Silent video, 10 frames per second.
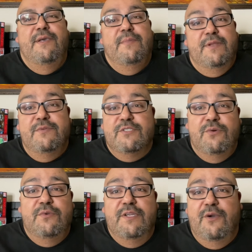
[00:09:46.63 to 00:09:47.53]
But it was
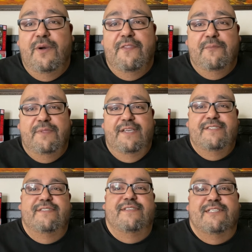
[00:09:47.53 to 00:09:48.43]
cool to go other
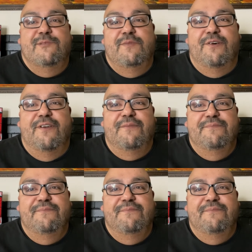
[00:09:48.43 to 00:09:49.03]
places and explore.